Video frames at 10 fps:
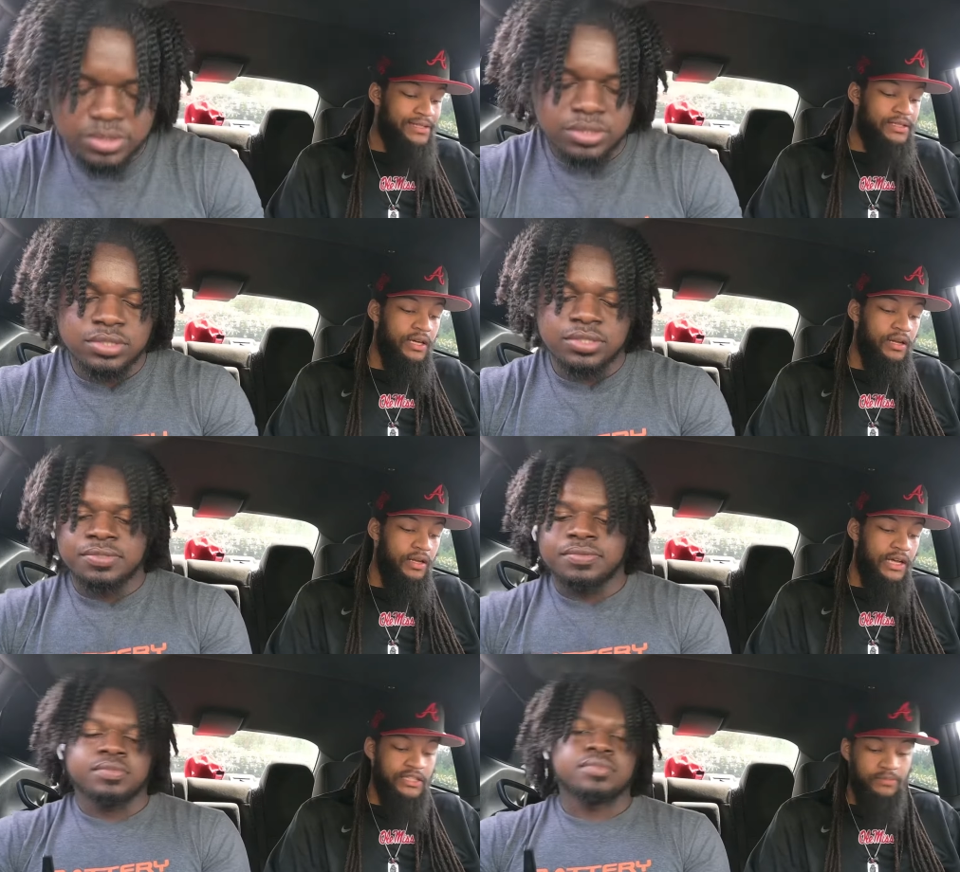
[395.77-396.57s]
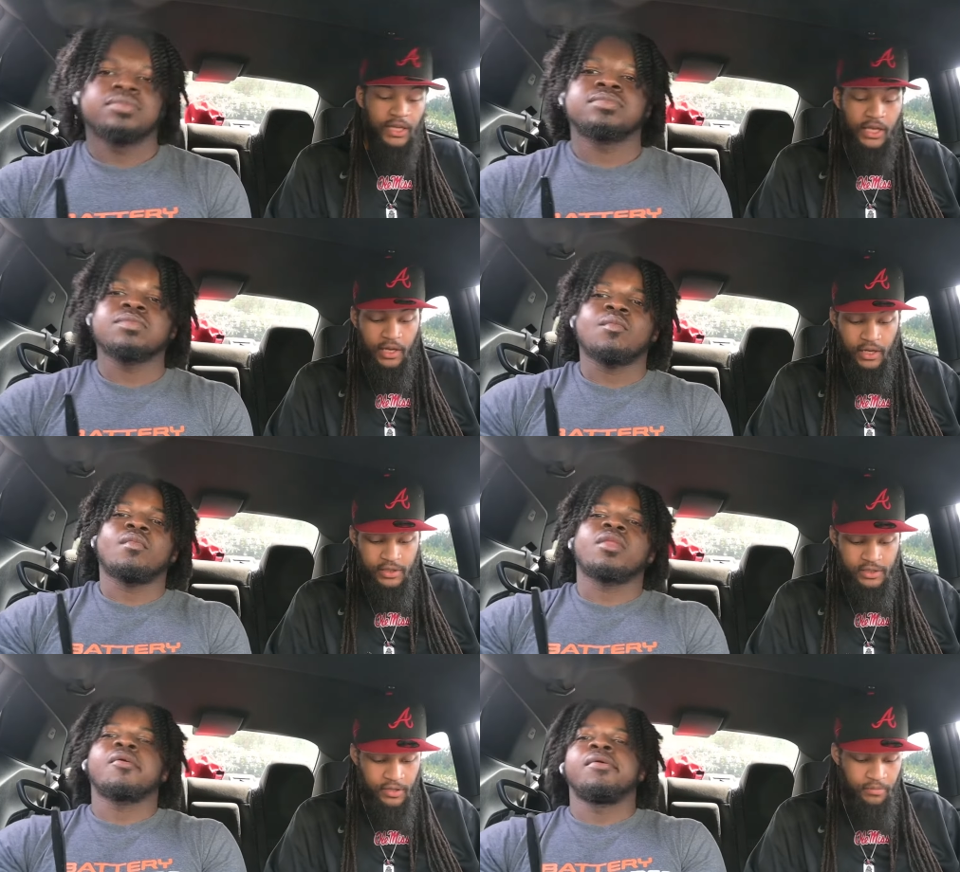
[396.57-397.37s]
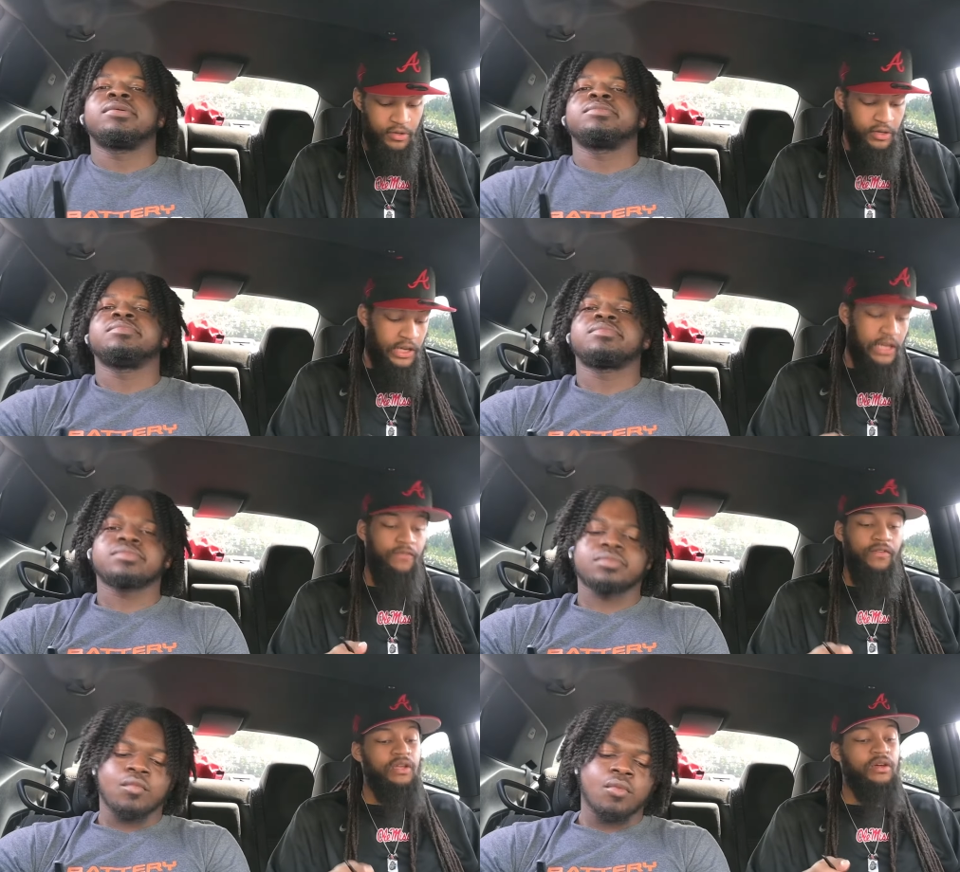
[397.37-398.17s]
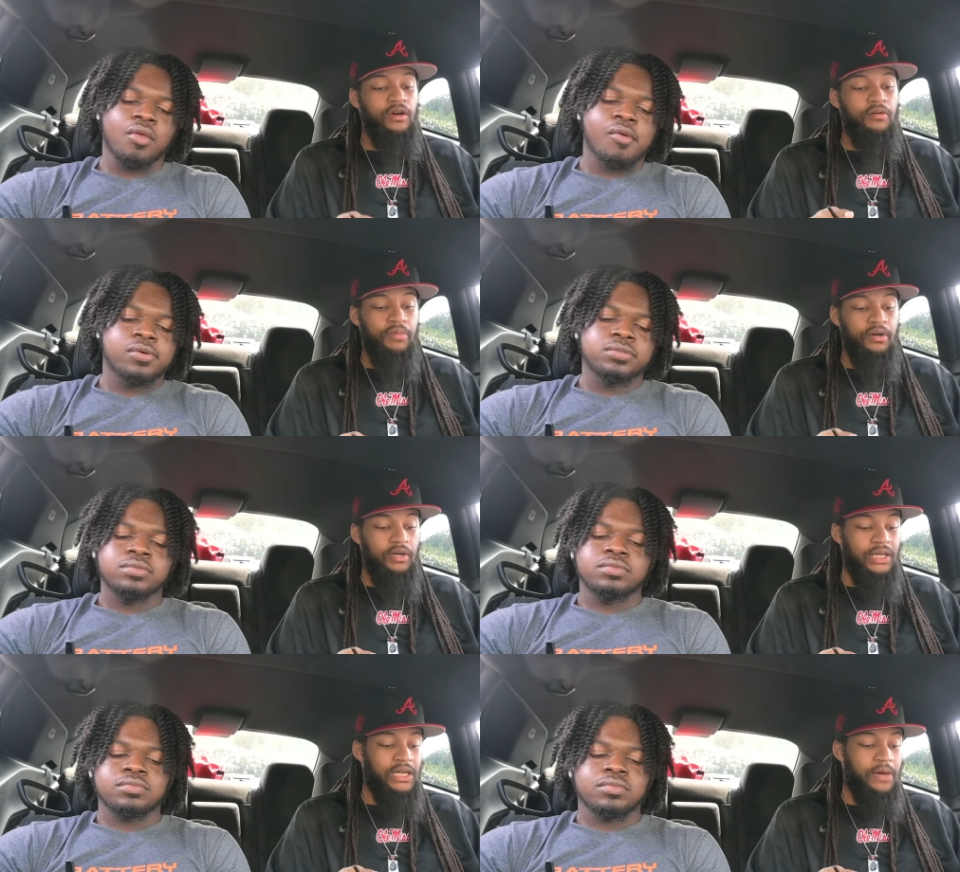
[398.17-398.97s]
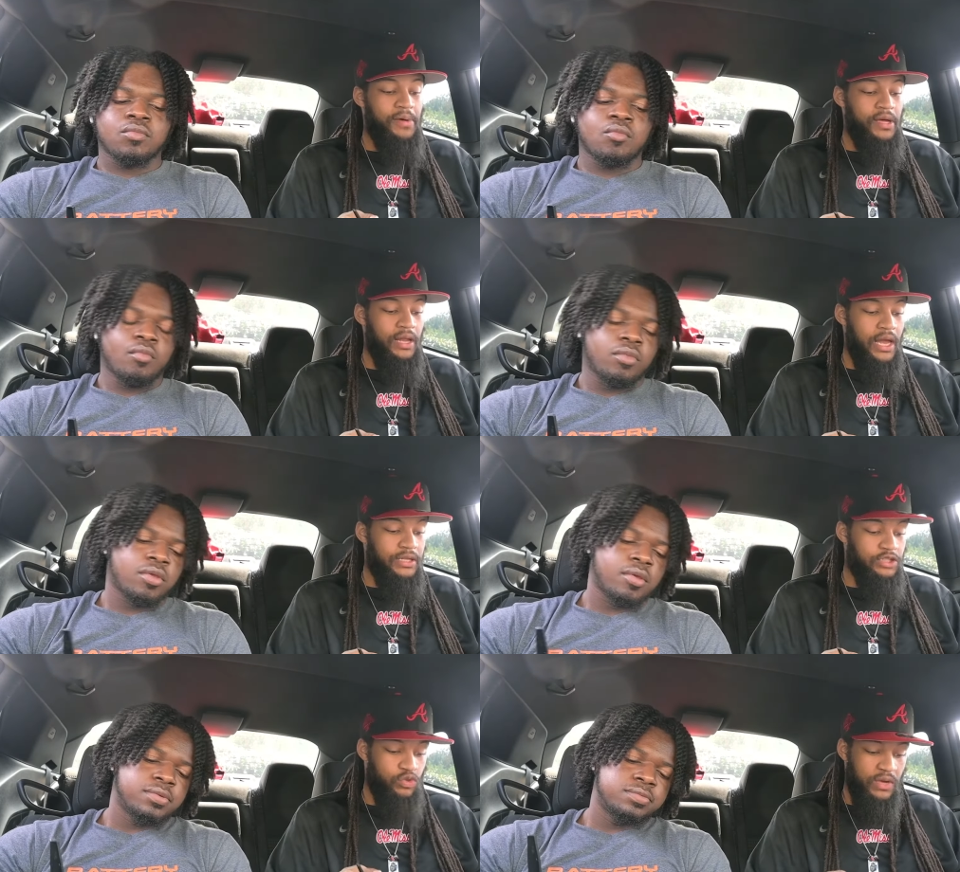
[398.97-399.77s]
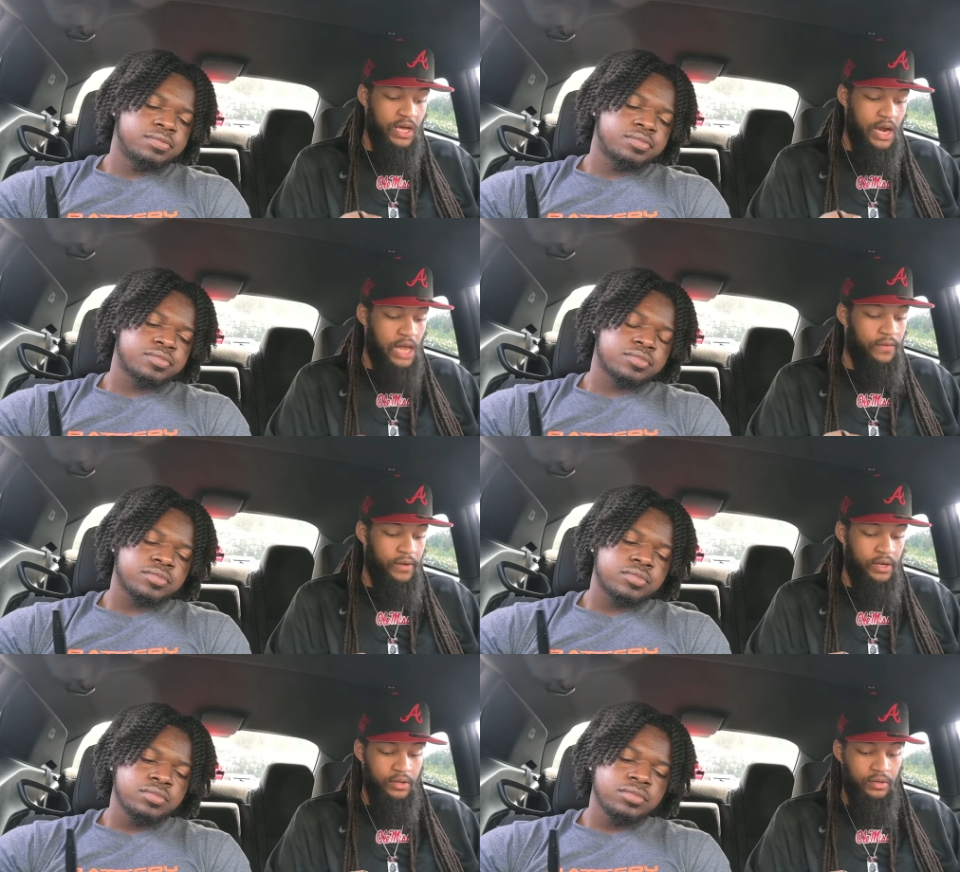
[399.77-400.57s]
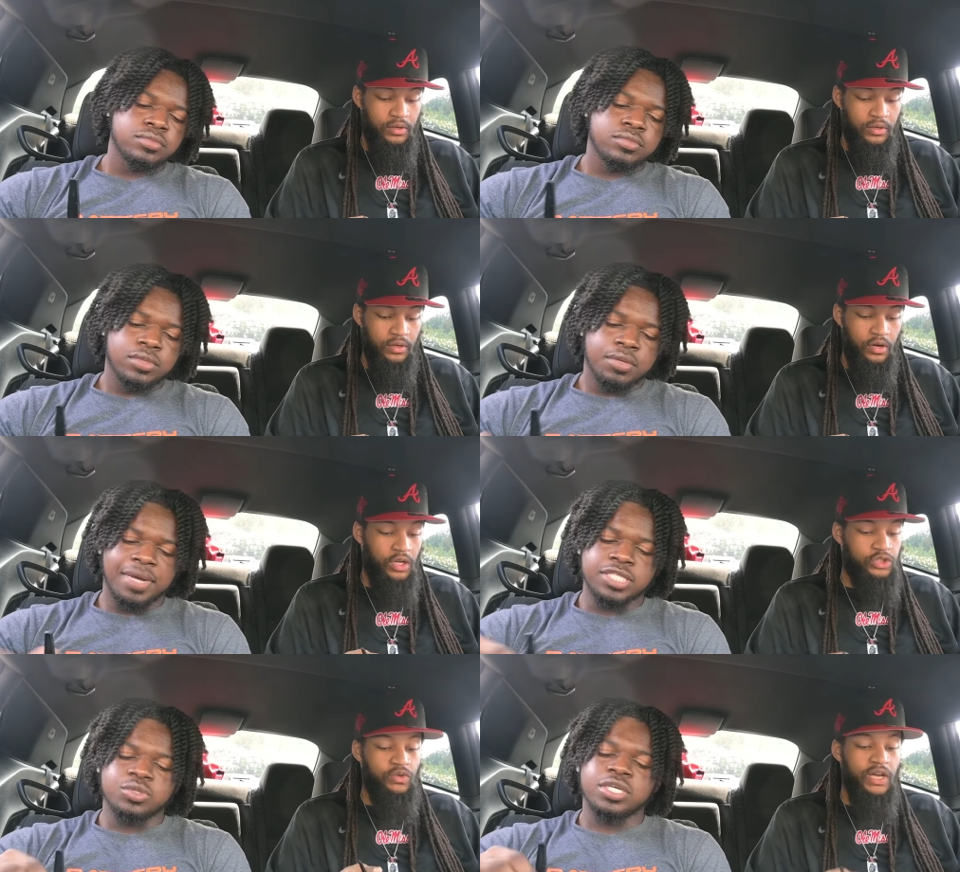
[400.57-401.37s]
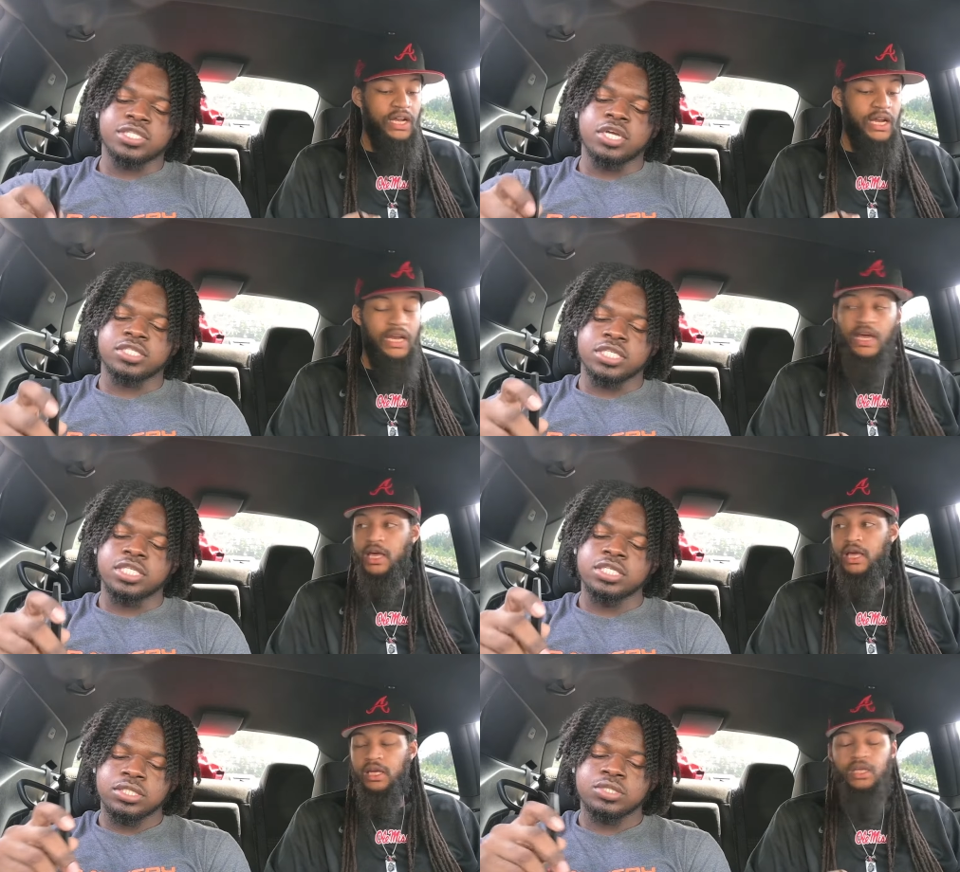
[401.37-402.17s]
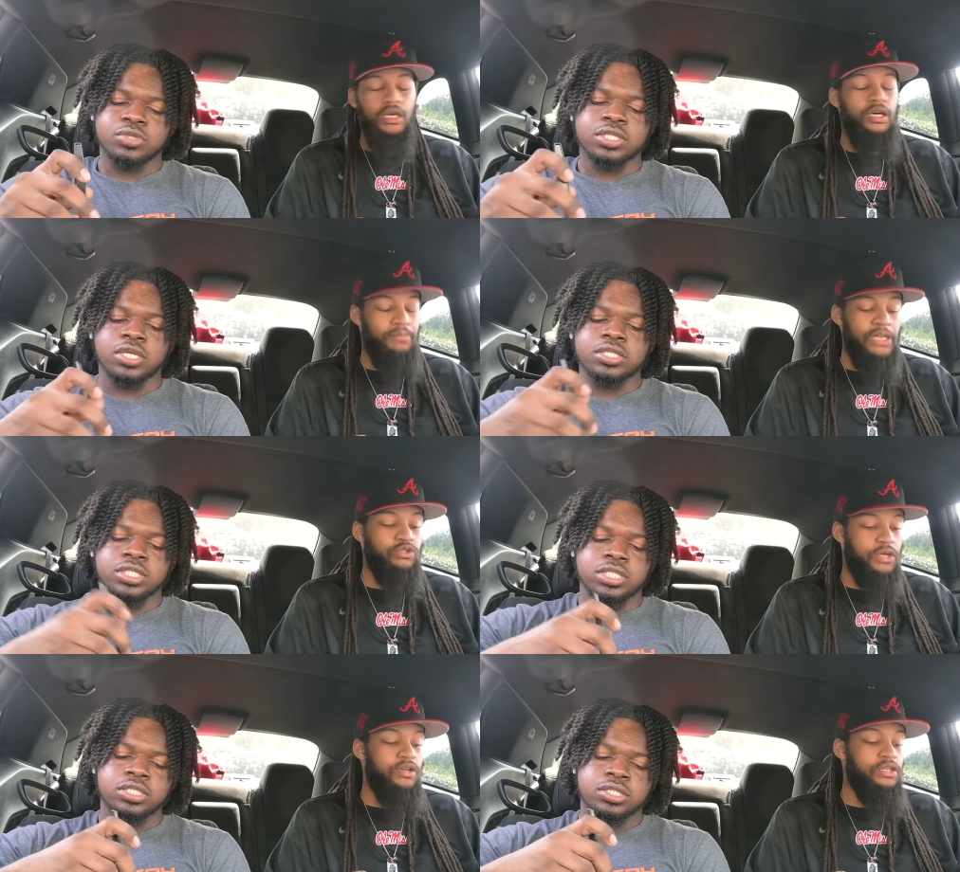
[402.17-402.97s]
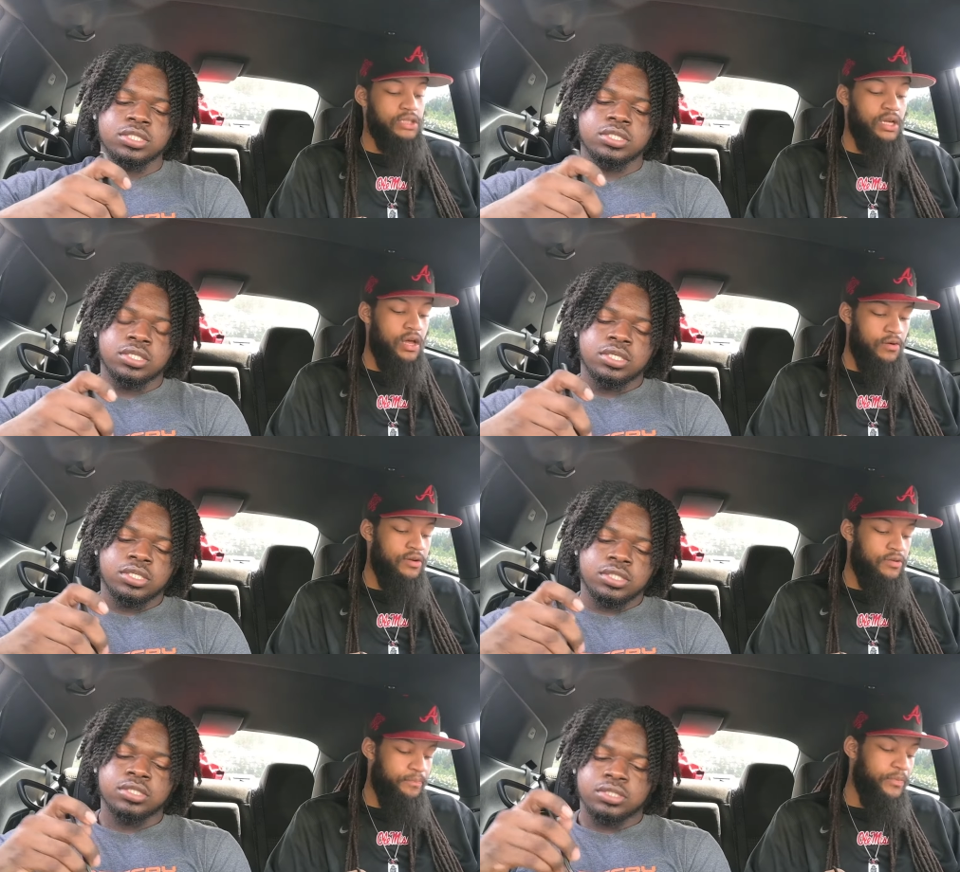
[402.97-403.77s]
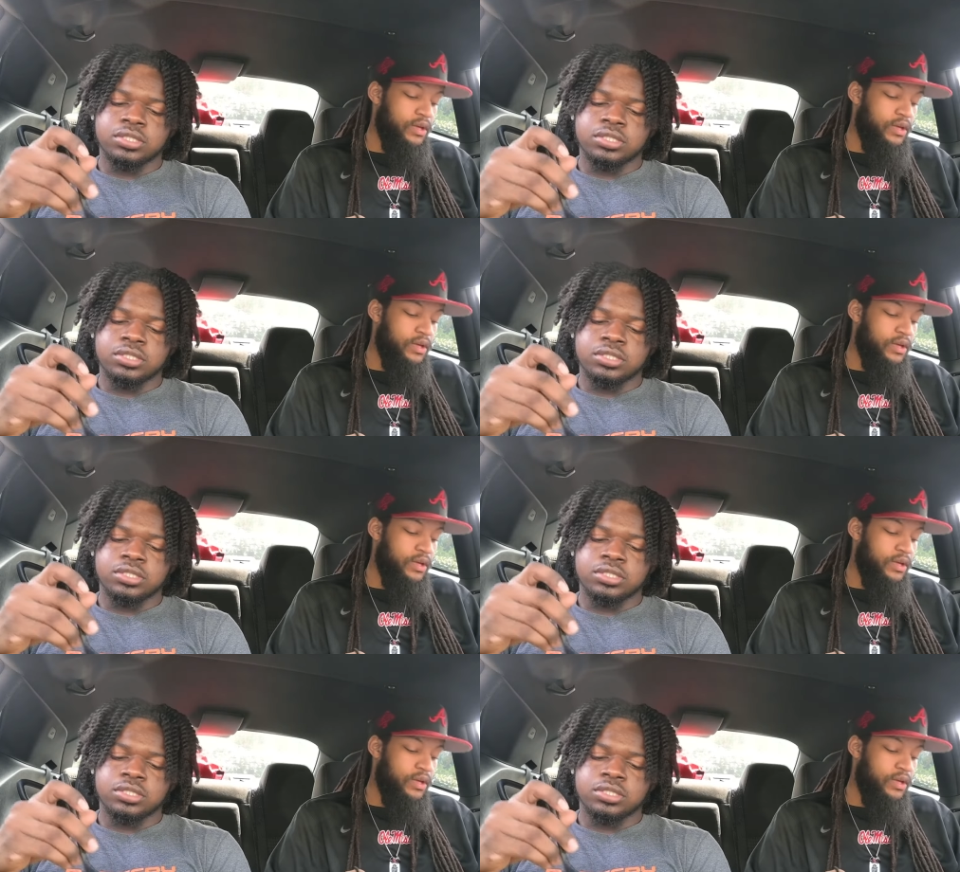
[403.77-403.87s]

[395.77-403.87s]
Speaker 1: is yellow. It got some egg in that joint, bro. And they filled up, bro. I think I paid like $12 for this uh, twelve ninety nine. Yeah, about twelve thirteen all around home.